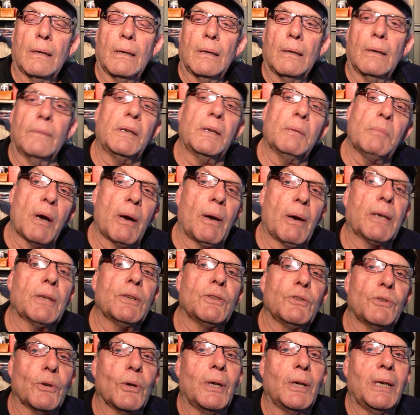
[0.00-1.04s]
of the
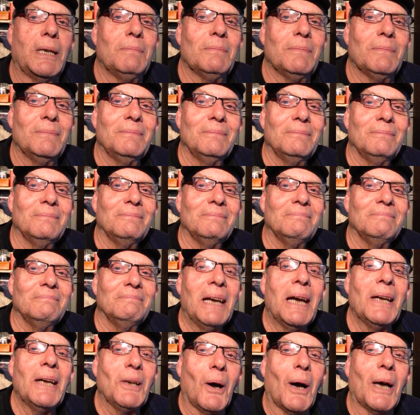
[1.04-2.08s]
American dream
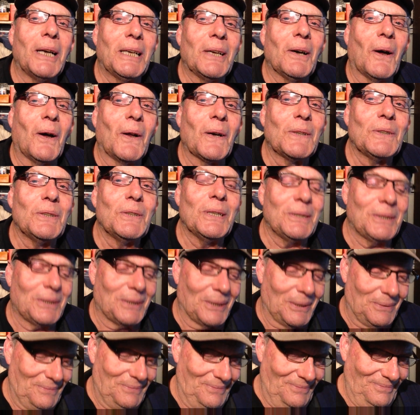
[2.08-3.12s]
and ideologies.